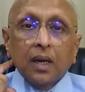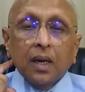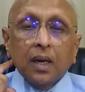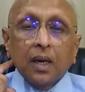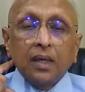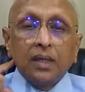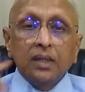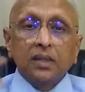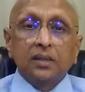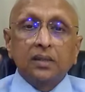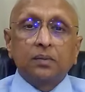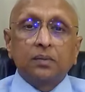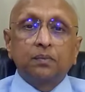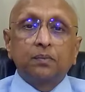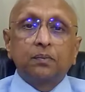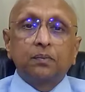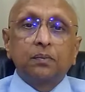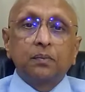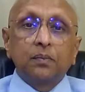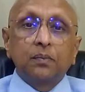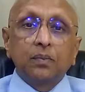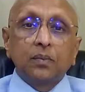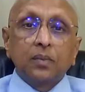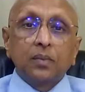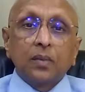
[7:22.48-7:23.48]
It is
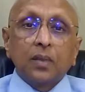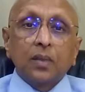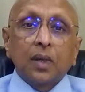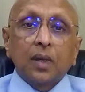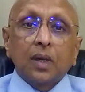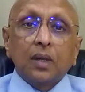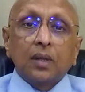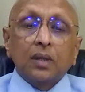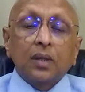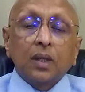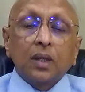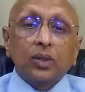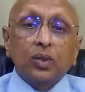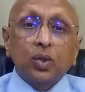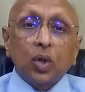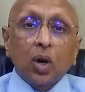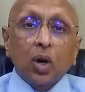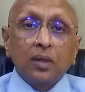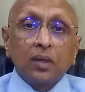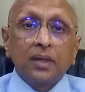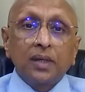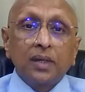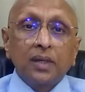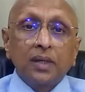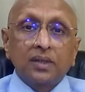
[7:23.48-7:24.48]
the
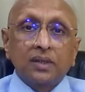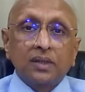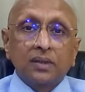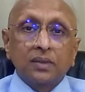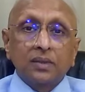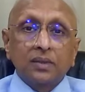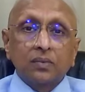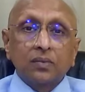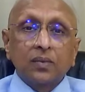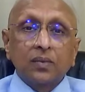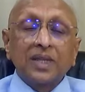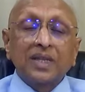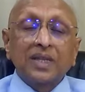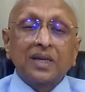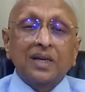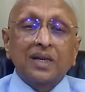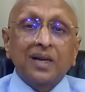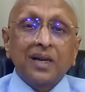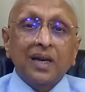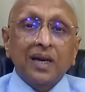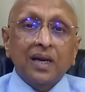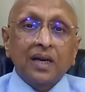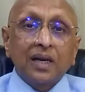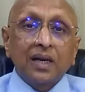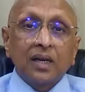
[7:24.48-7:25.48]
jaundice with
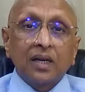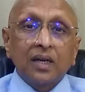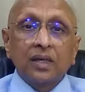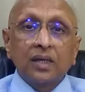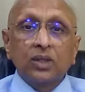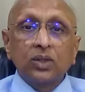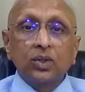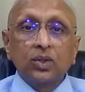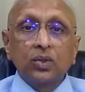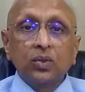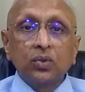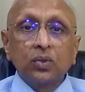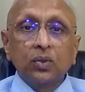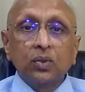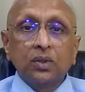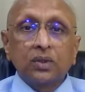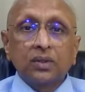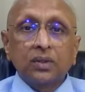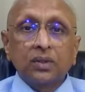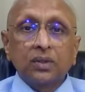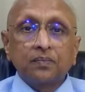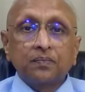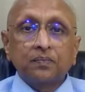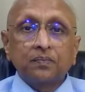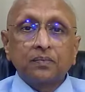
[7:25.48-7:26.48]
clay-colored
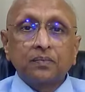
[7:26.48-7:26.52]
stools.